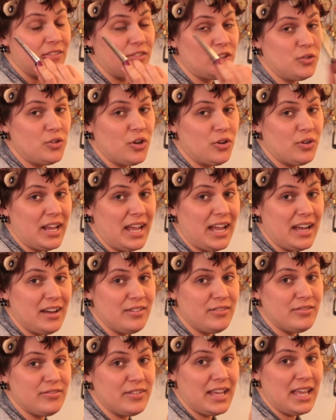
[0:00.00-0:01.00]
If you don't
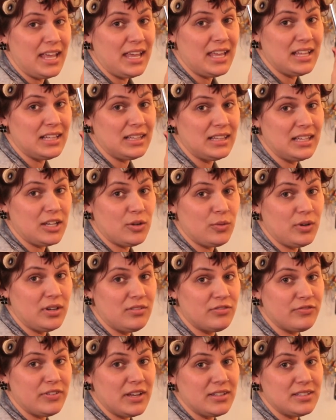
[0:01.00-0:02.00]
have a
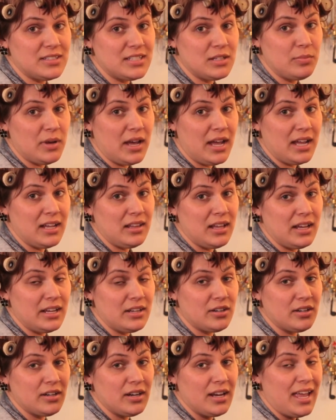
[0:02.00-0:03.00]
liquid felt tip
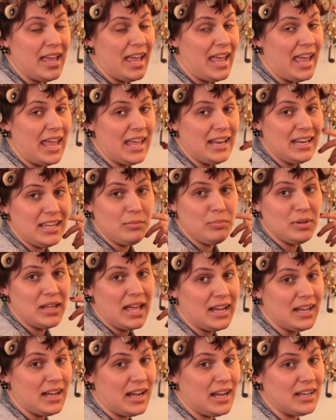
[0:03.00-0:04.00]
eyeliner, any black